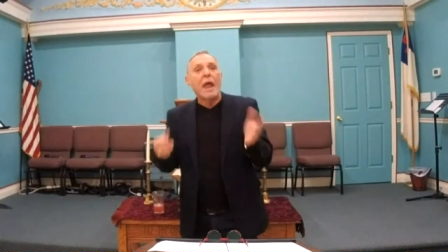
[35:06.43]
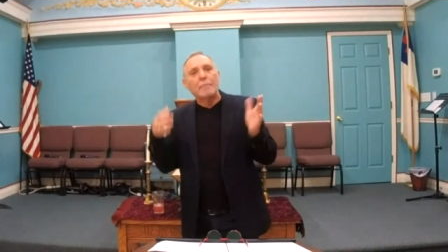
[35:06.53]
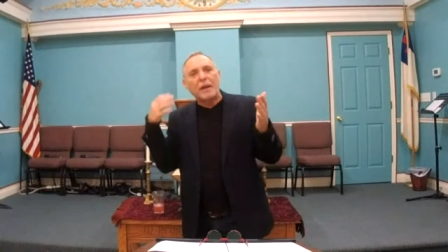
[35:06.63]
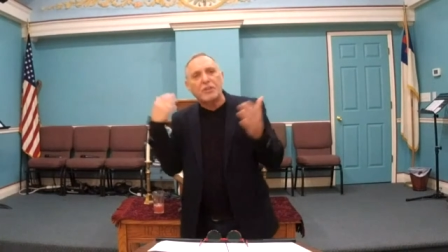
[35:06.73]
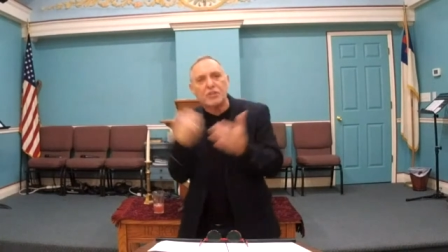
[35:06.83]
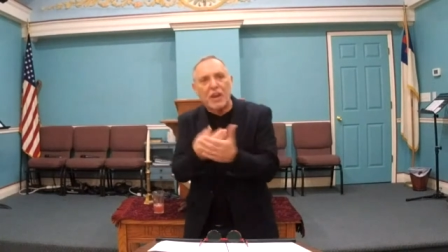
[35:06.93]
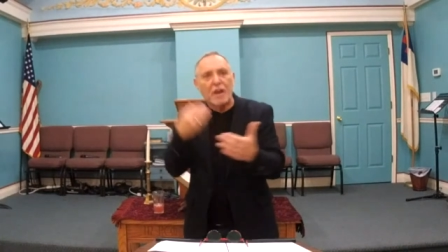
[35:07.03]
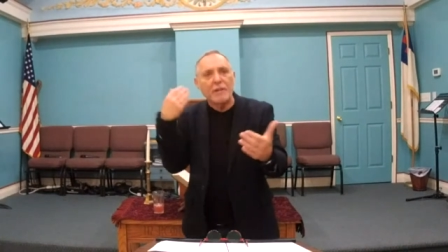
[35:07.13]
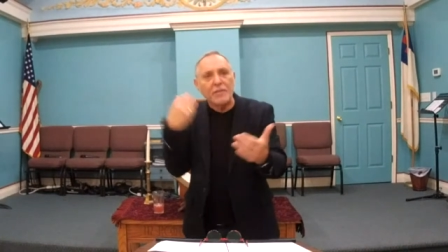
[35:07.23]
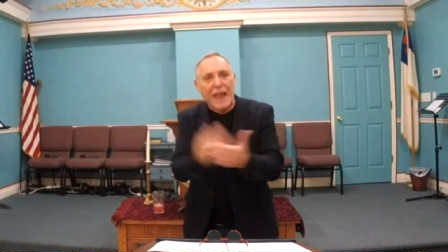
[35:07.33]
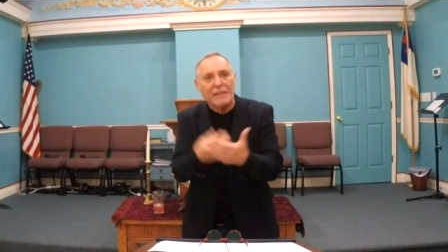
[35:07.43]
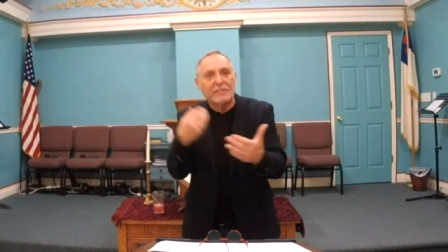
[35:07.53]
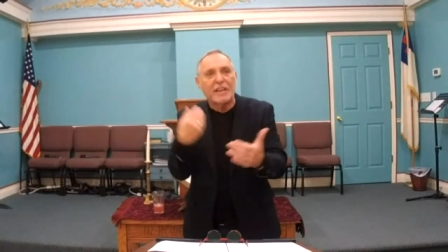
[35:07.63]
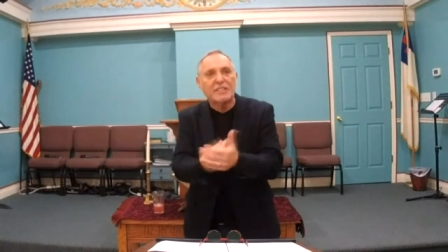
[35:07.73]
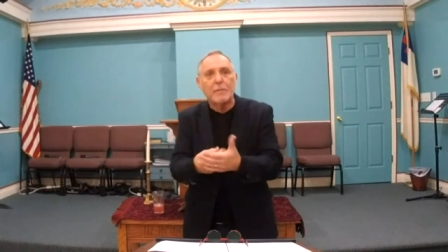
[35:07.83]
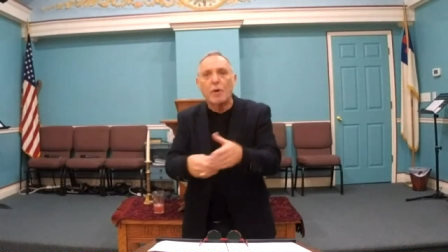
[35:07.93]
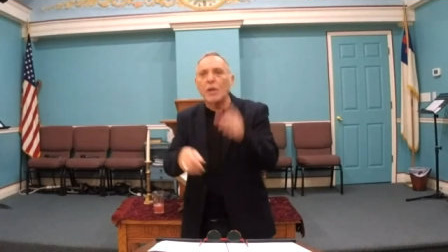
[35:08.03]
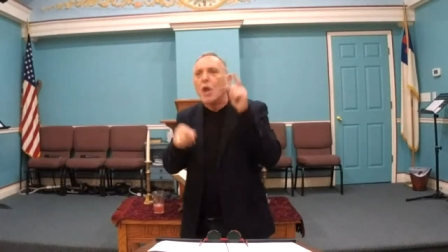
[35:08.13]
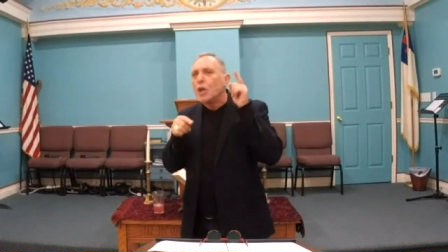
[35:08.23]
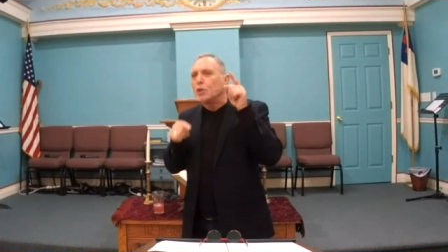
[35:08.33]
And by sharing that
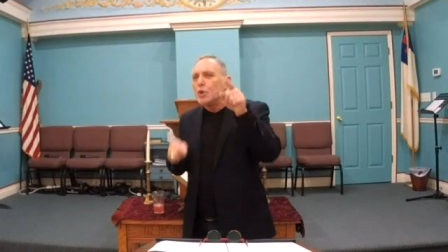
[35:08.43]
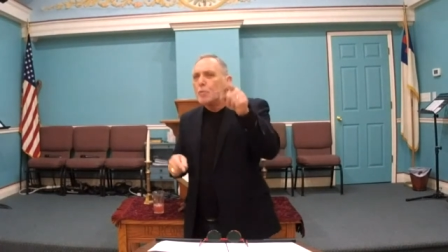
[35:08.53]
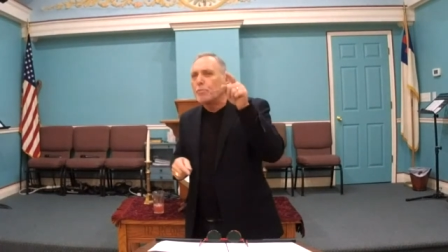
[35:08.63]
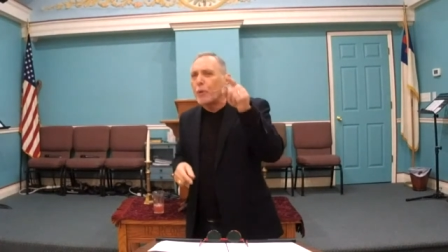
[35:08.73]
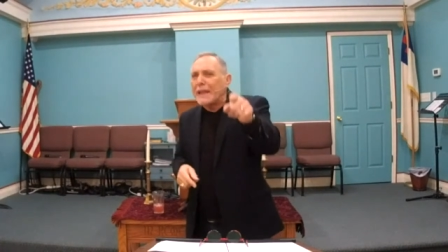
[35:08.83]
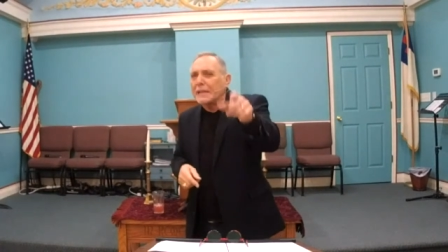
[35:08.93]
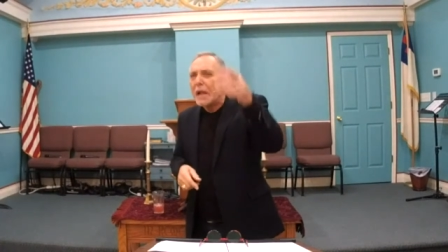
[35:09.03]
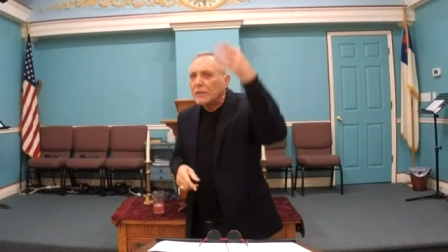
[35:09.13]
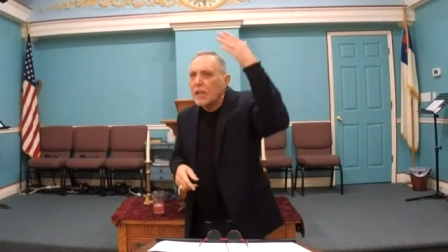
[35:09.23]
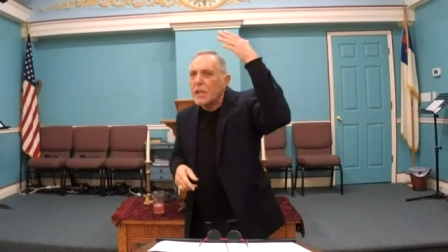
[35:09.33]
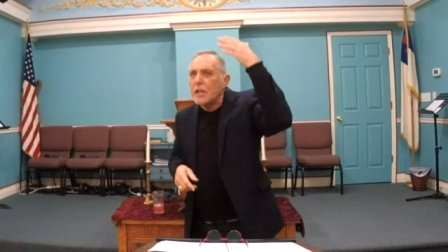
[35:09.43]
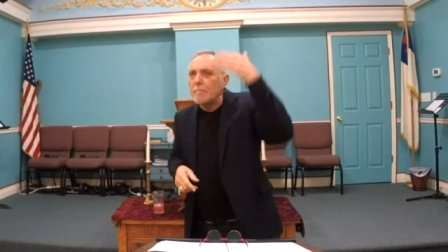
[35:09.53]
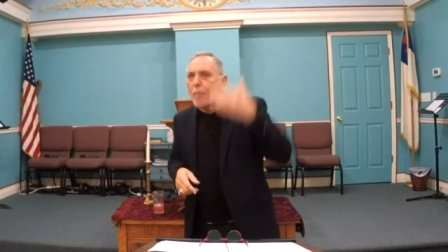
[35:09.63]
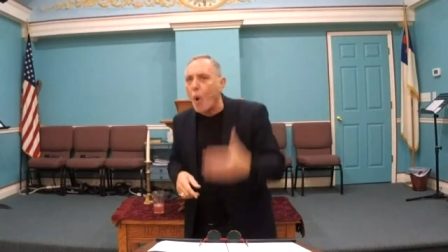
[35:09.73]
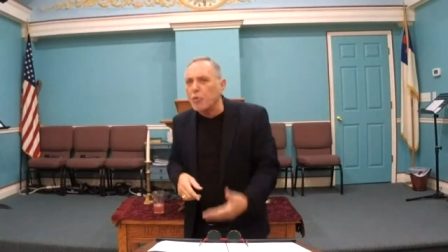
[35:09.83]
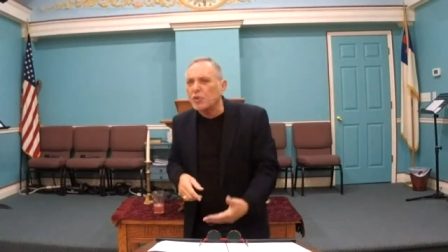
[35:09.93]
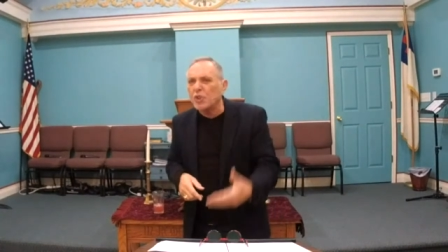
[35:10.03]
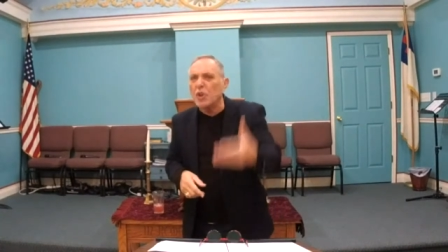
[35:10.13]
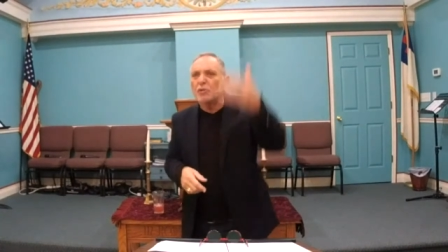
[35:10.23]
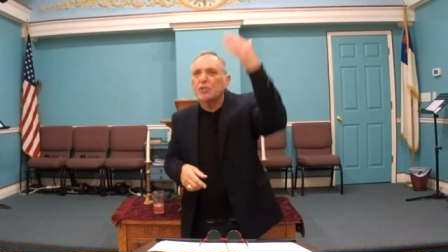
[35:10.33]
testimony, you break the
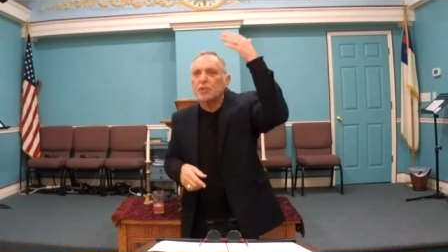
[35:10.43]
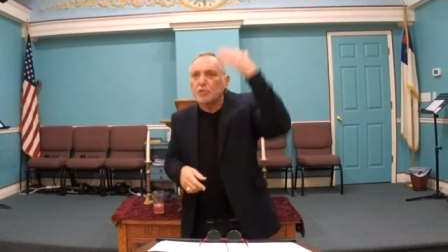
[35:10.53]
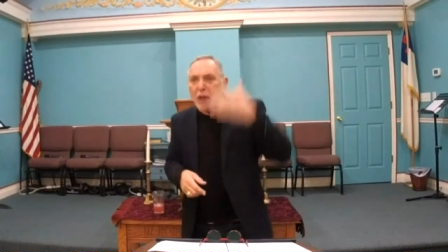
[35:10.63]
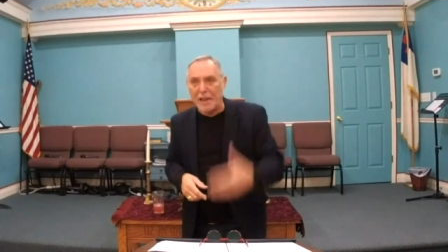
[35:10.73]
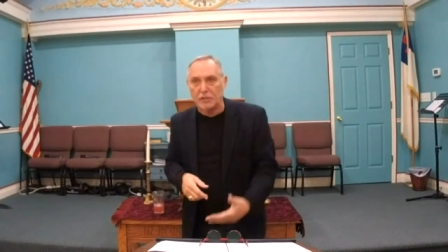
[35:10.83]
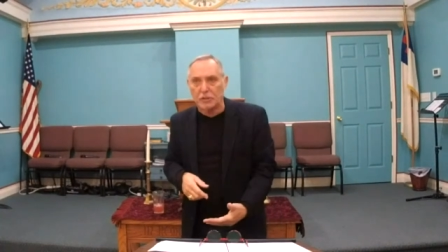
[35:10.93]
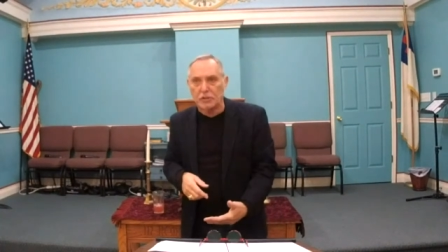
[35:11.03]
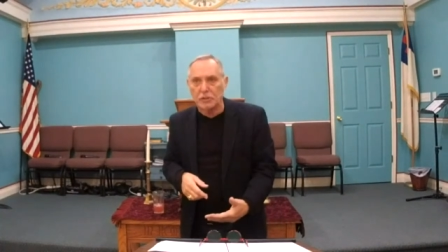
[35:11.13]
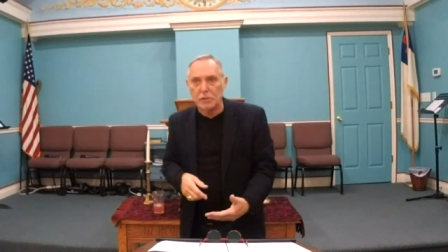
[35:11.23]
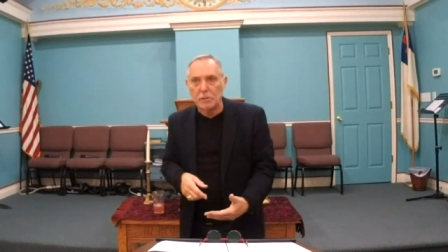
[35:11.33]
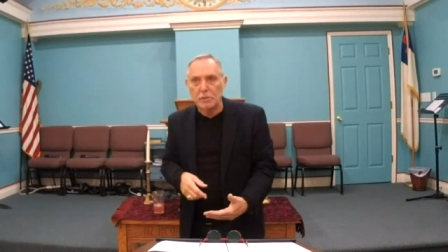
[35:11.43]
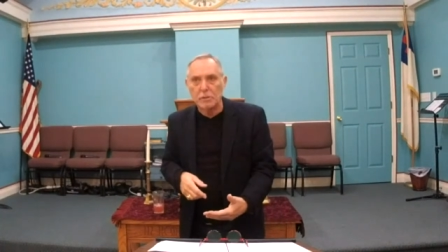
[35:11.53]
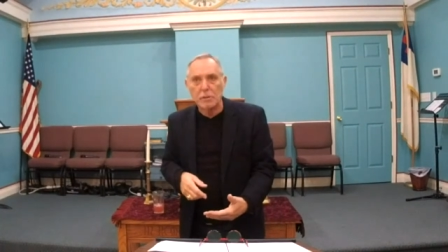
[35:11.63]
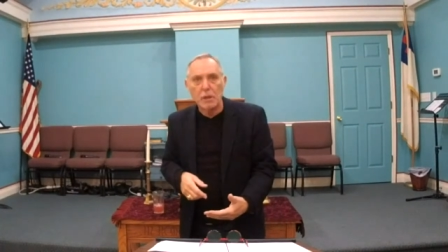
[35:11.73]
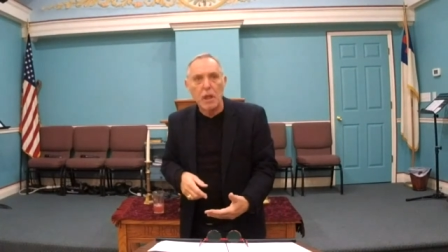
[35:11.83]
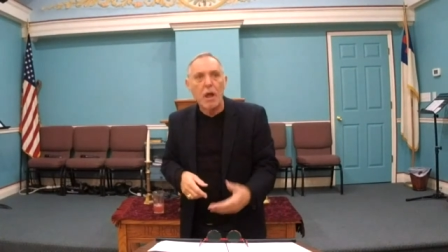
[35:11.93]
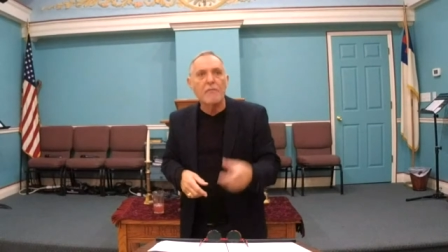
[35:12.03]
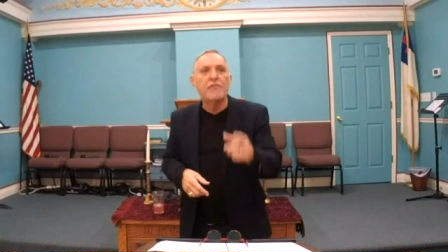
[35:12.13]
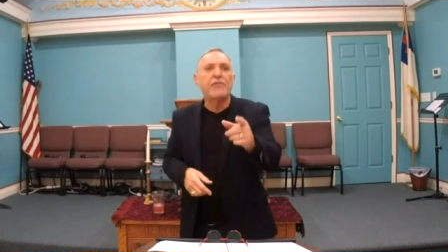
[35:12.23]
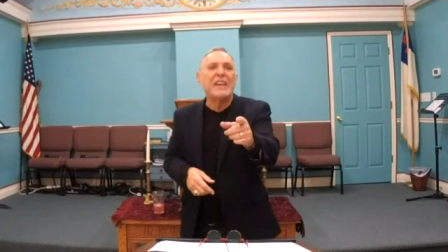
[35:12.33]
emotional stress
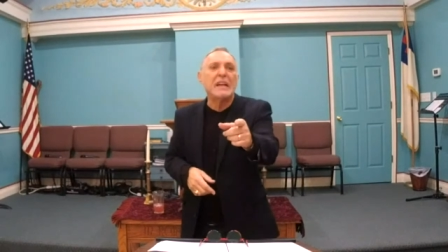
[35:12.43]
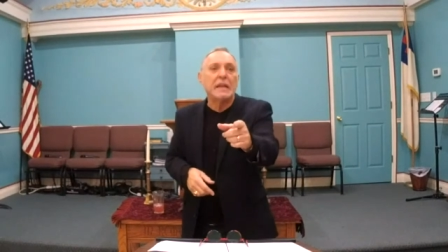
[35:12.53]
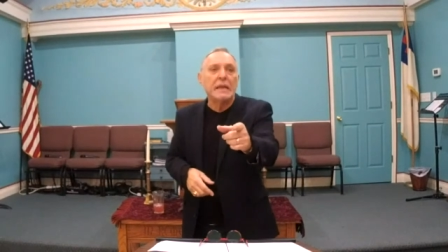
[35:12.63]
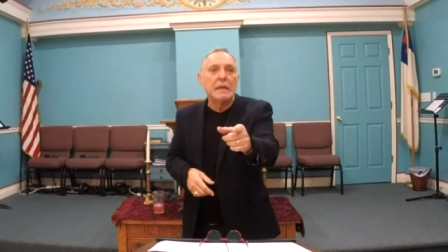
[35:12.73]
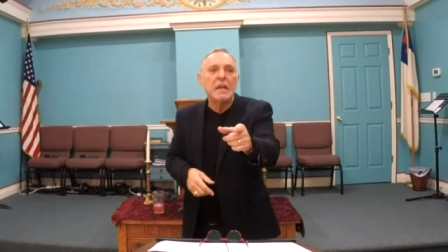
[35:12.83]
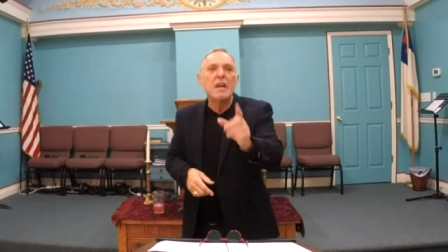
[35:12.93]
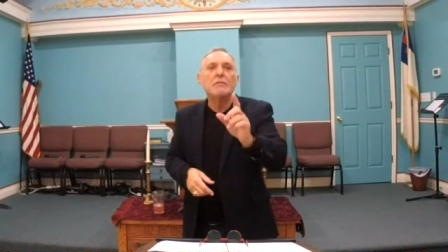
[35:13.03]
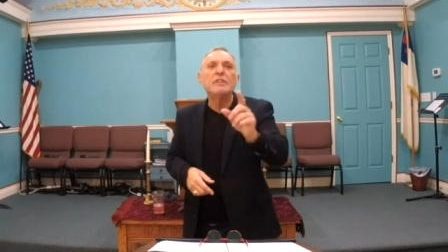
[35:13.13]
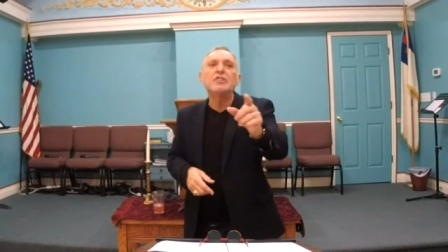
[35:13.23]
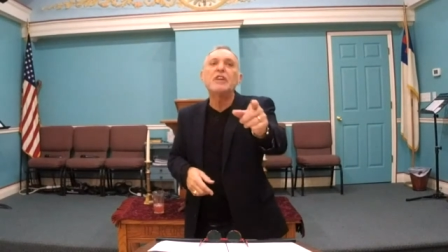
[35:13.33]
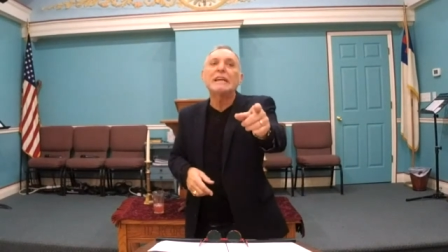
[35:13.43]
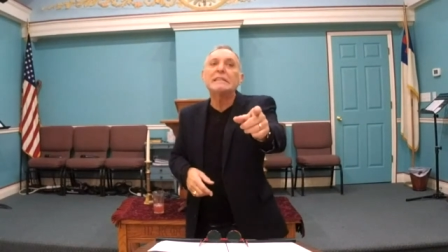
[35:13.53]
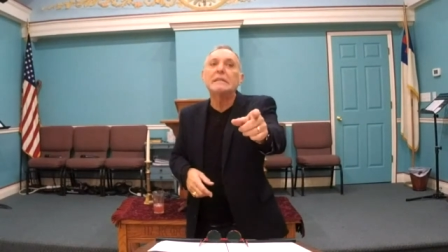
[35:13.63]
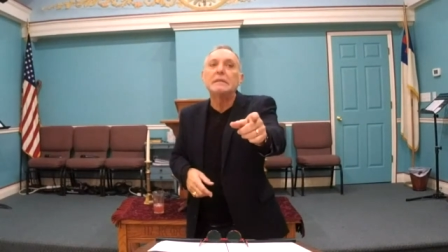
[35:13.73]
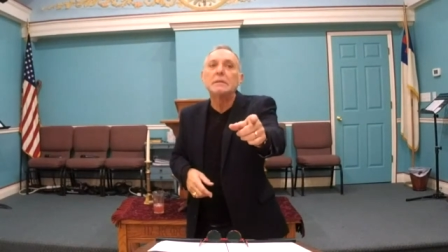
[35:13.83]
of feeling rejected.